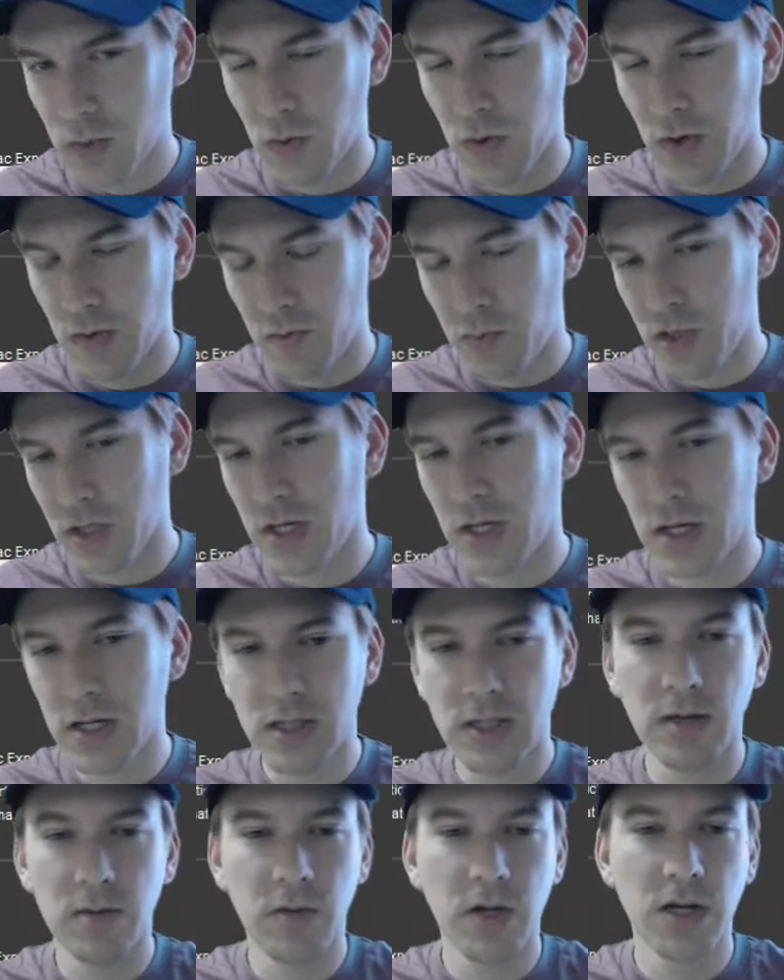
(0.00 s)
when a bullet hits
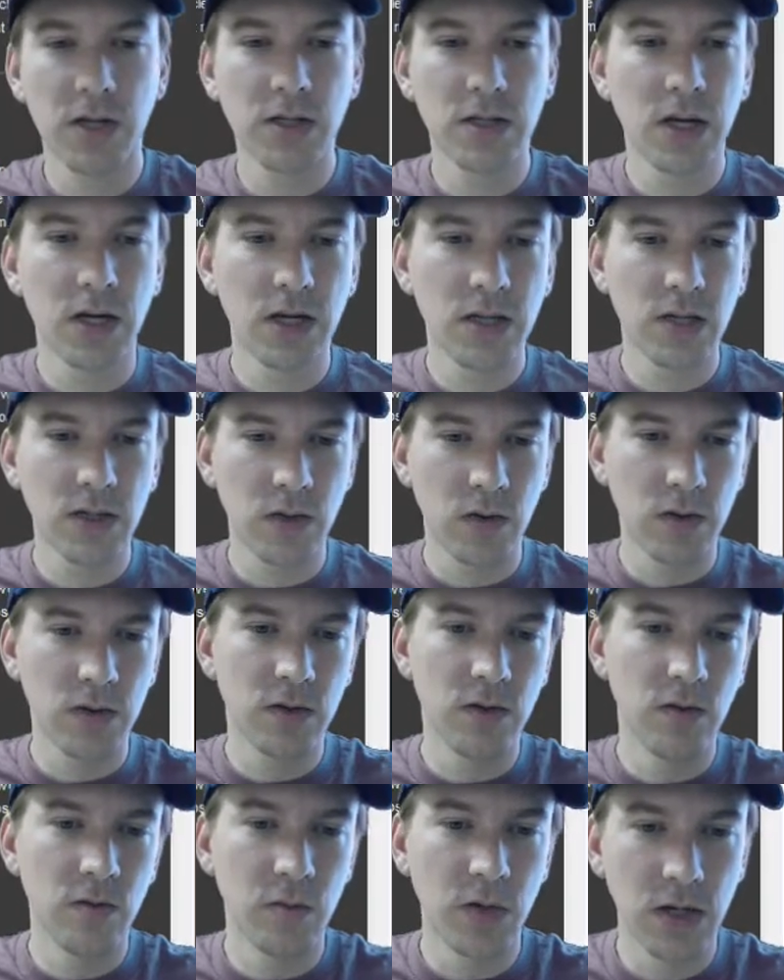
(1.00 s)
the bad guy is going
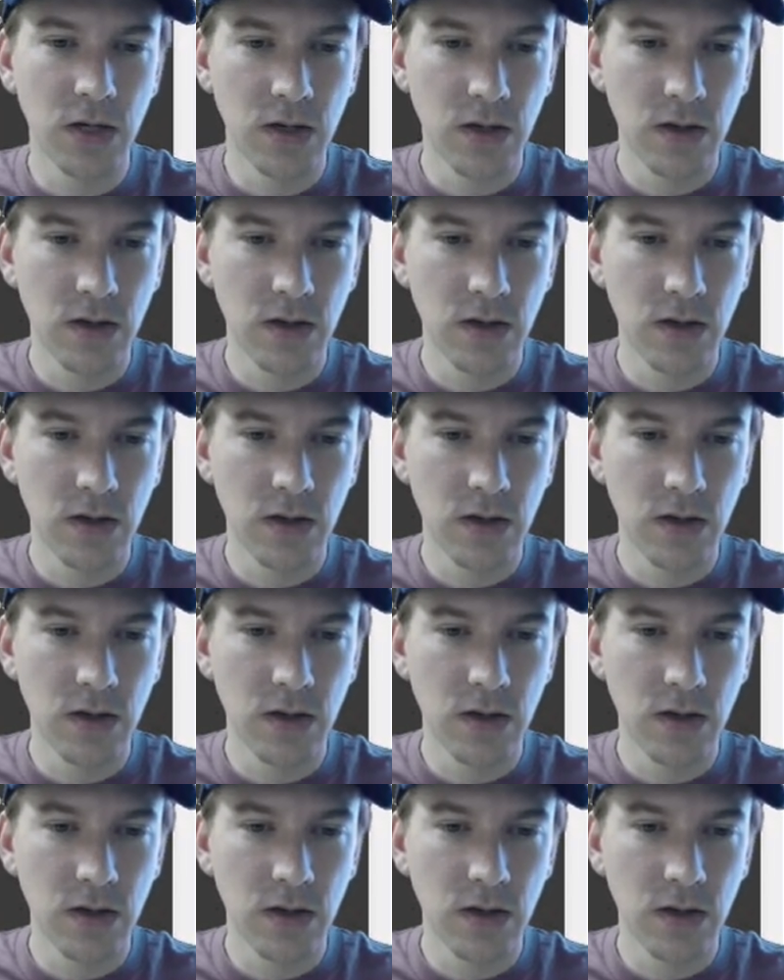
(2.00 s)
to be